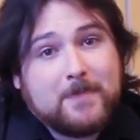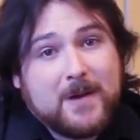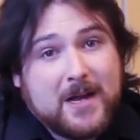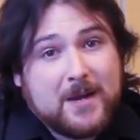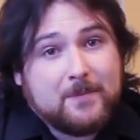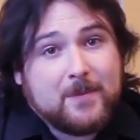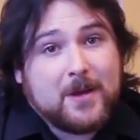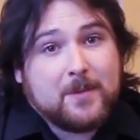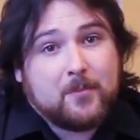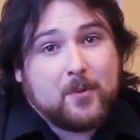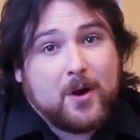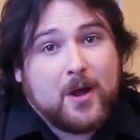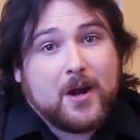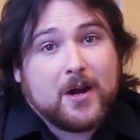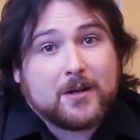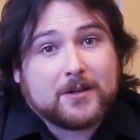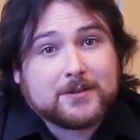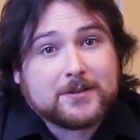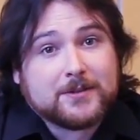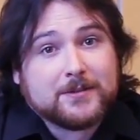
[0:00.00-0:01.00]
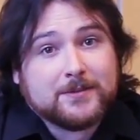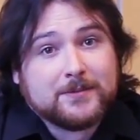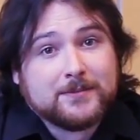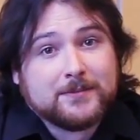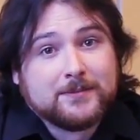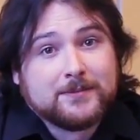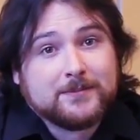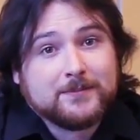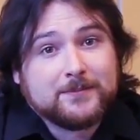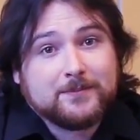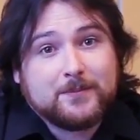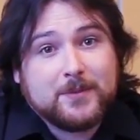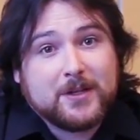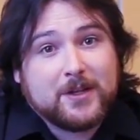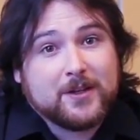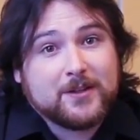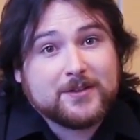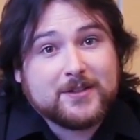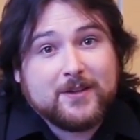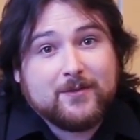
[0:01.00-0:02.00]
Buy my product.
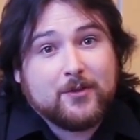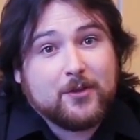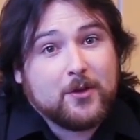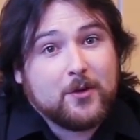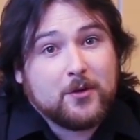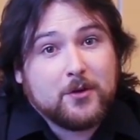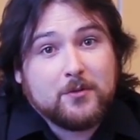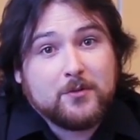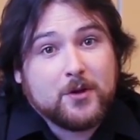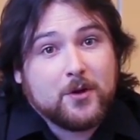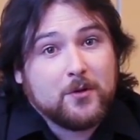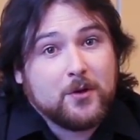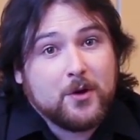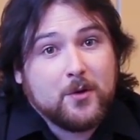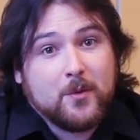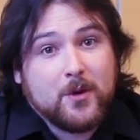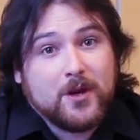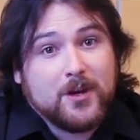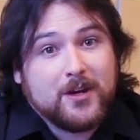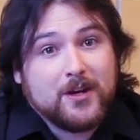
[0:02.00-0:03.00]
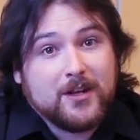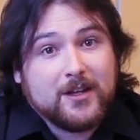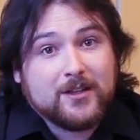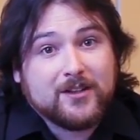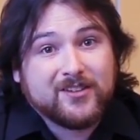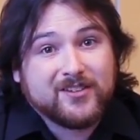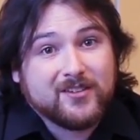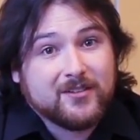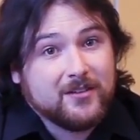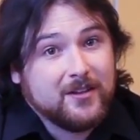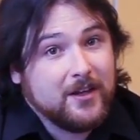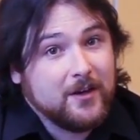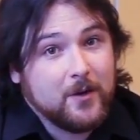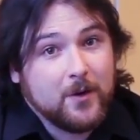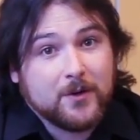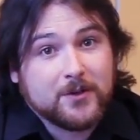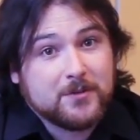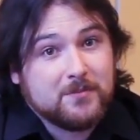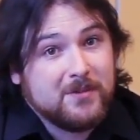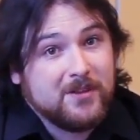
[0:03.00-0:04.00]
Because even though you don't know what it is,
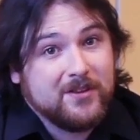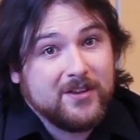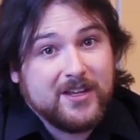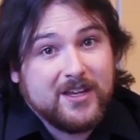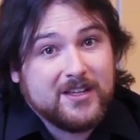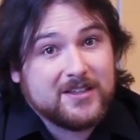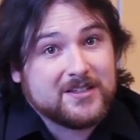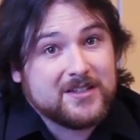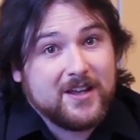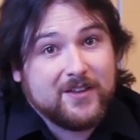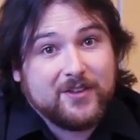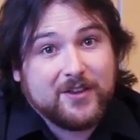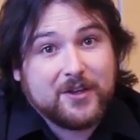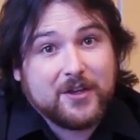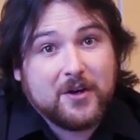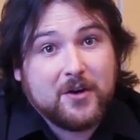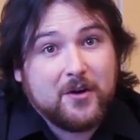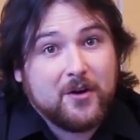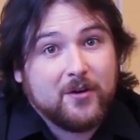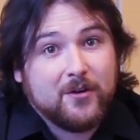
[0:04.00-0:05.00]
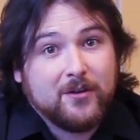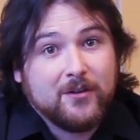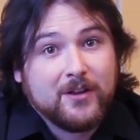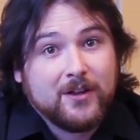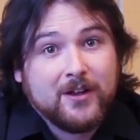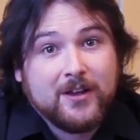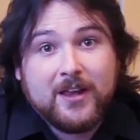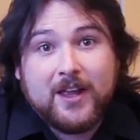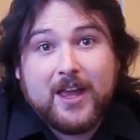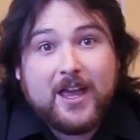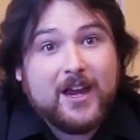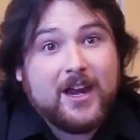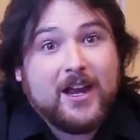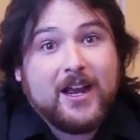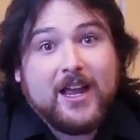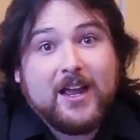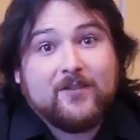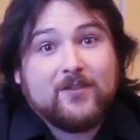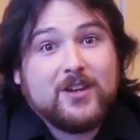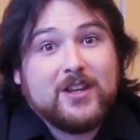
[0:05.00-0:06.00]
and ultimately it's nothing at all, and
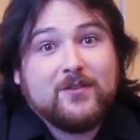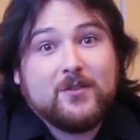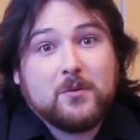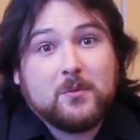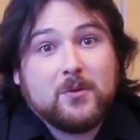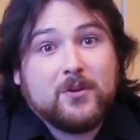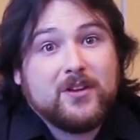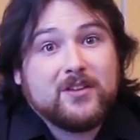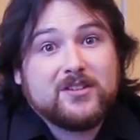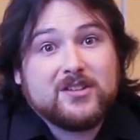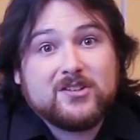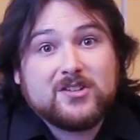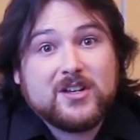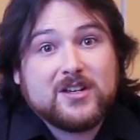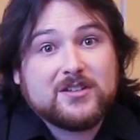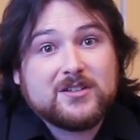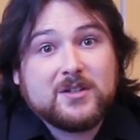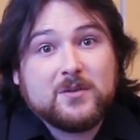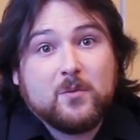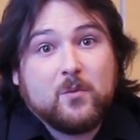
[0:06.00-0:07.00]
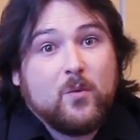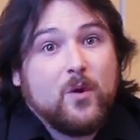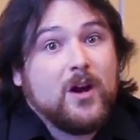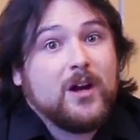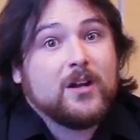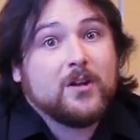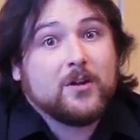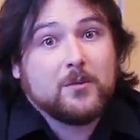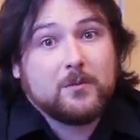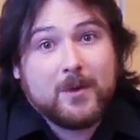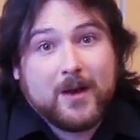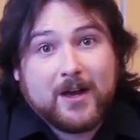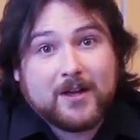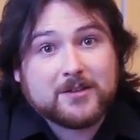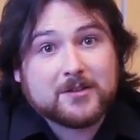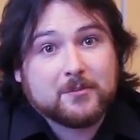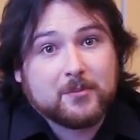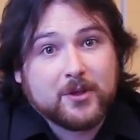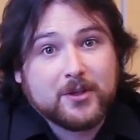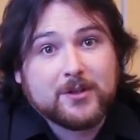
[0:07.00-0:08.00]
I haven't even really suggested what it could
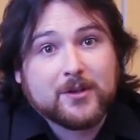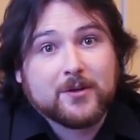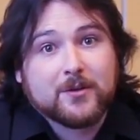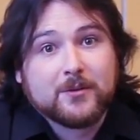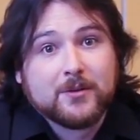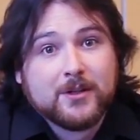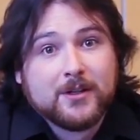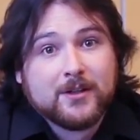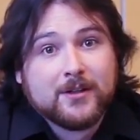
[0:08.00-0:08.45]
possibly do,